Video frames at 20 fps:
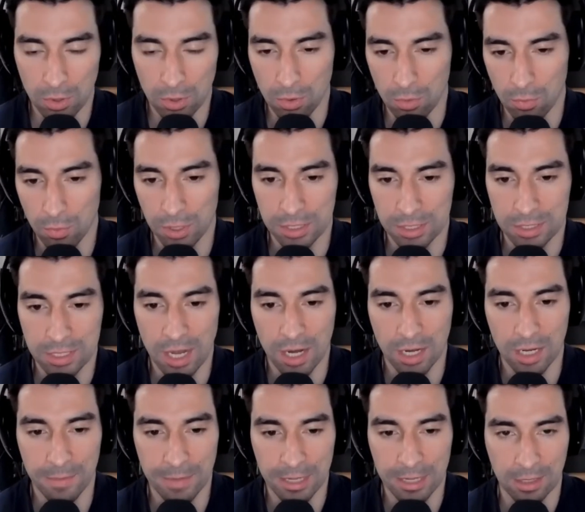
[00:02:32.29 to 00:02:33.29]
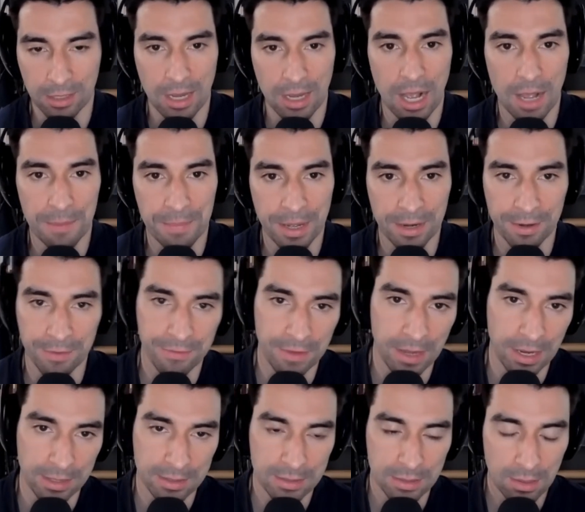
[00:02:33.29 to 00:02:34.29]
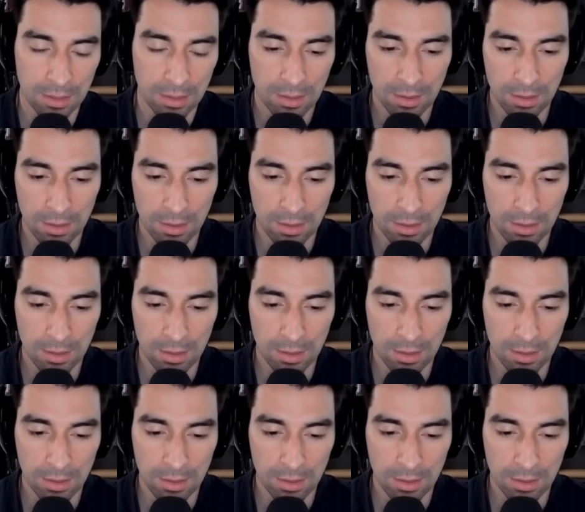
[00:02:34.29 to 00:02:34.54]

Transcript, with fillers: or really talking about the compound effect